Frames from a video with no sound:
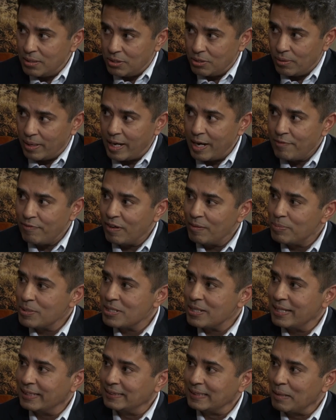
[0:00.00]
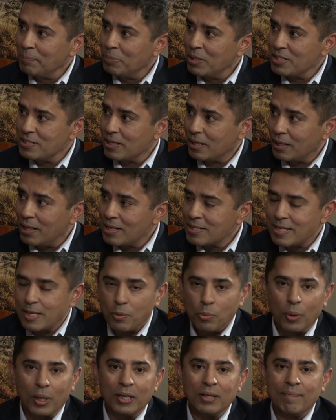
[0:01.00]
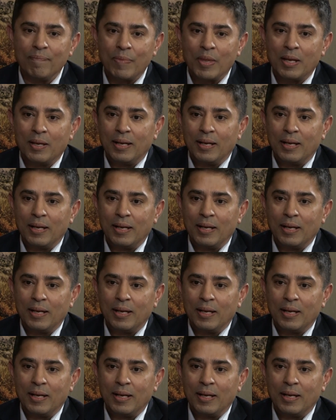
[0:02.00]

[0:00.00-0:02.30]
Your 85% example is a classic one